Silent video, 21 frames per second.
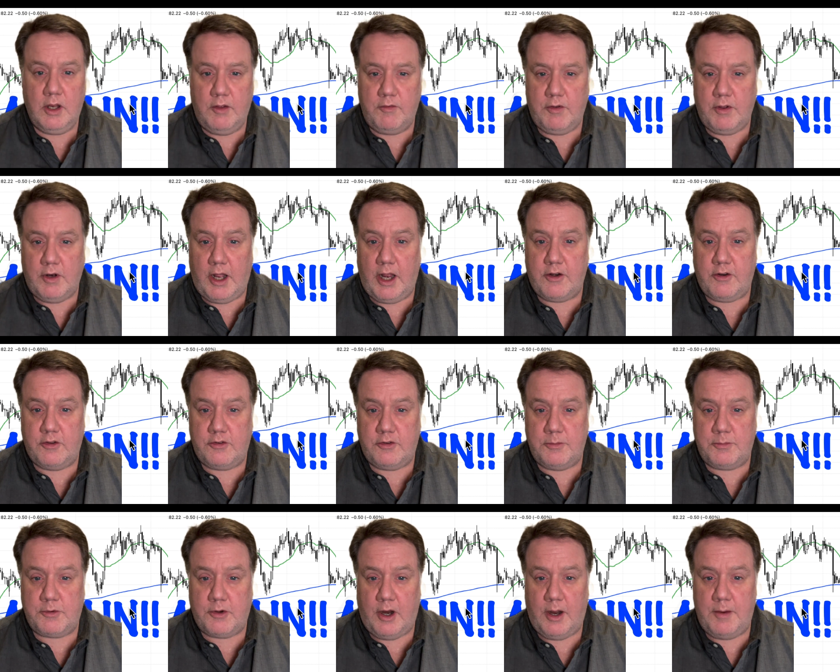If you'd like to
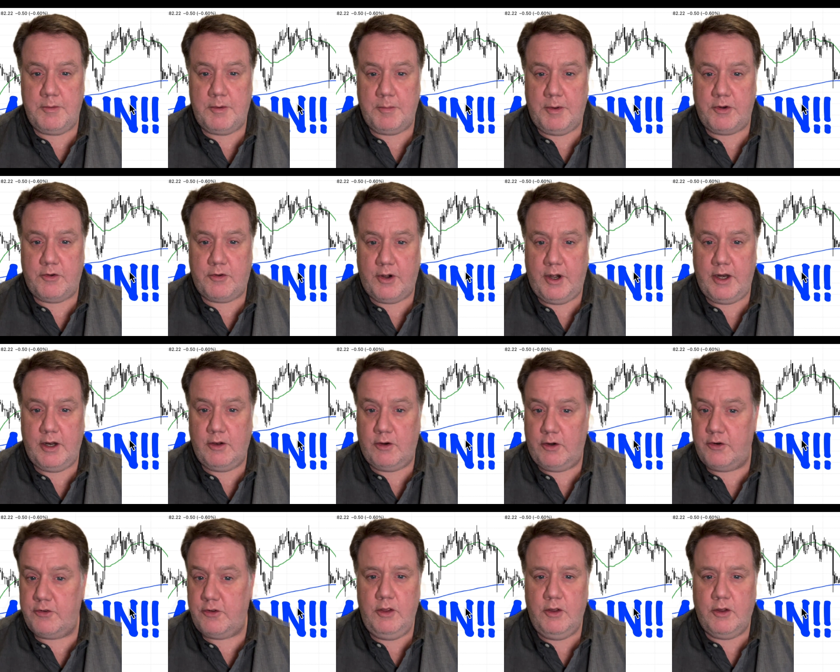subscribe to my trading
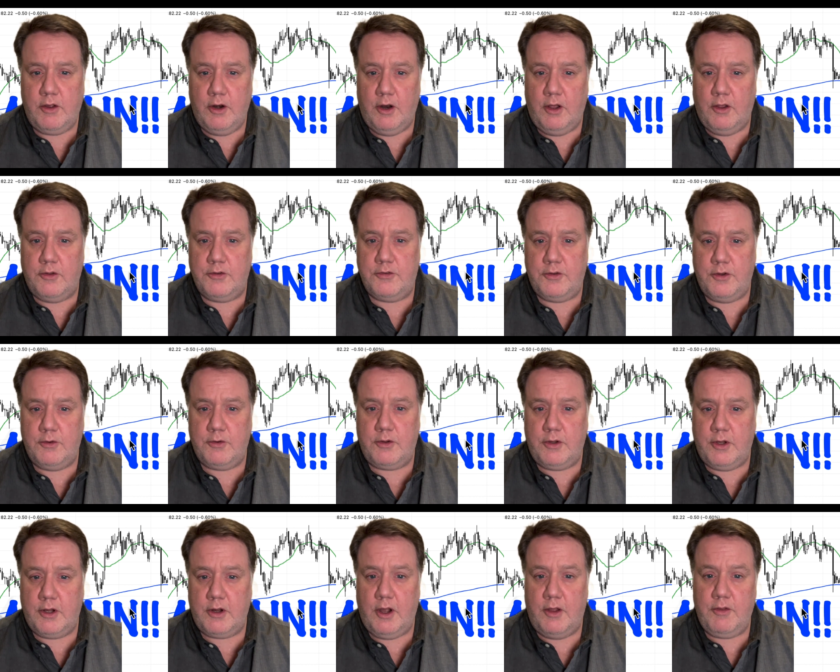alerts, you can also
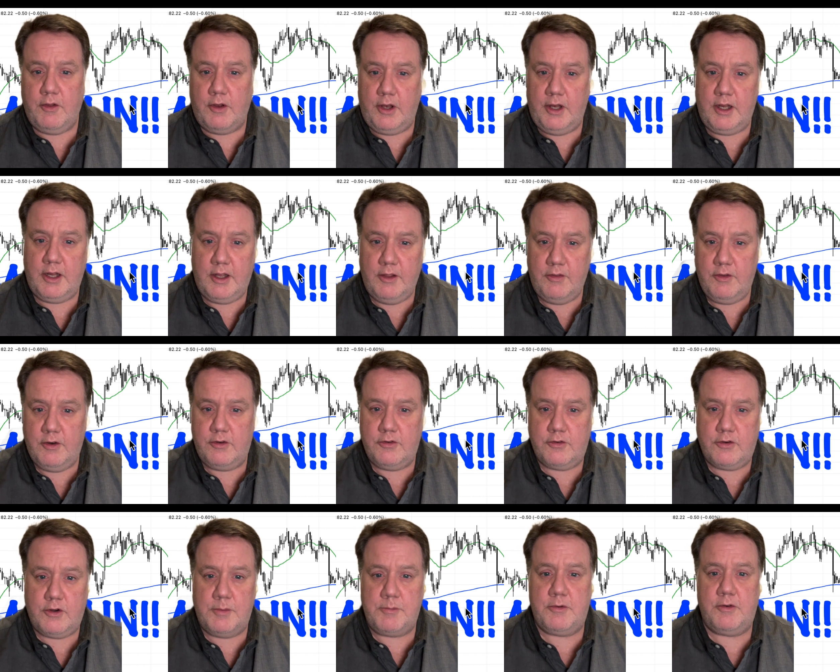click on the link in the
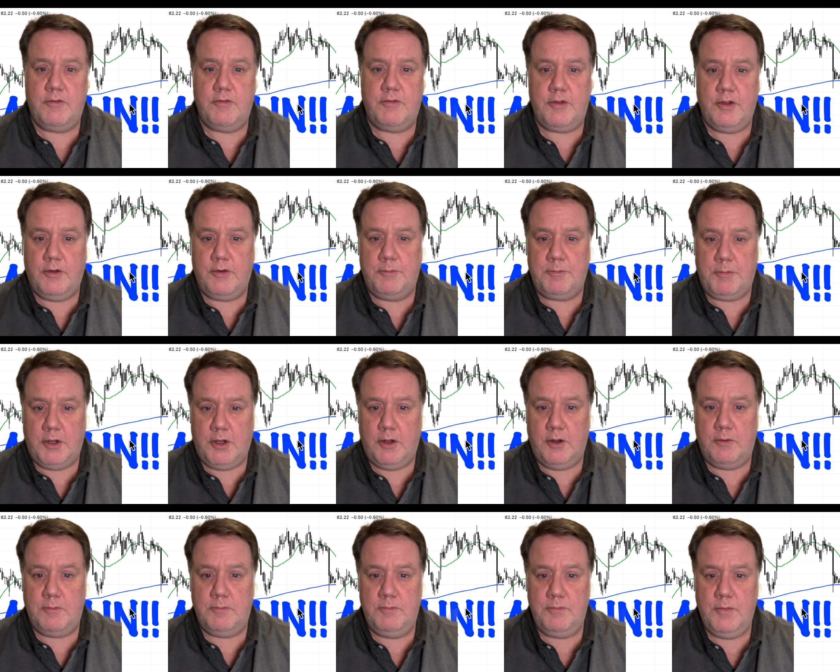description field
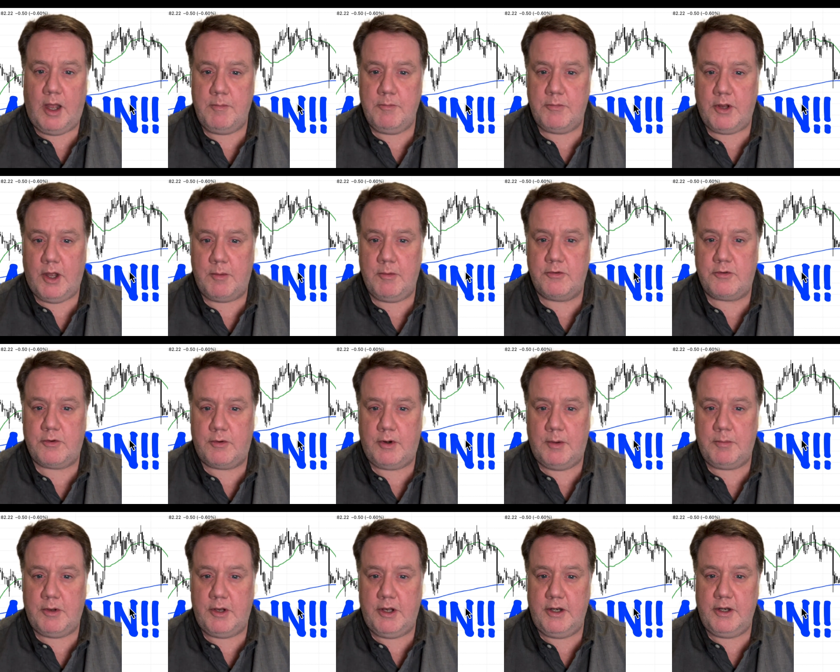below. I'm Thomas at
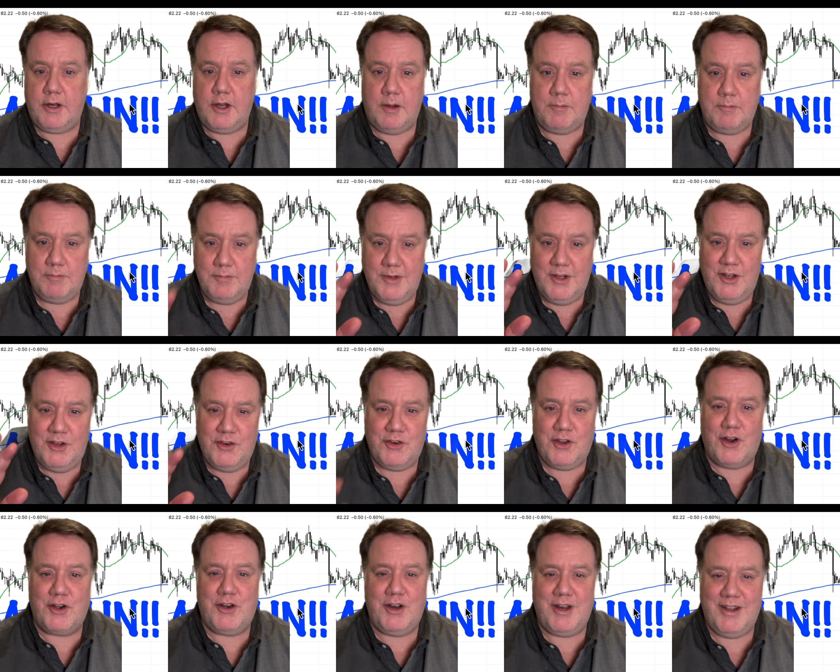Rebel Income.
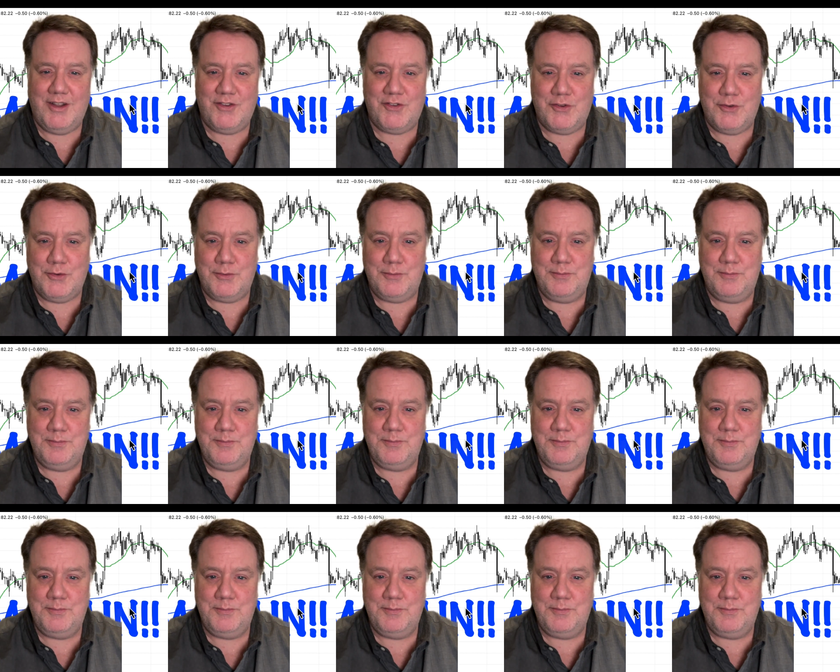Talk to you again soon.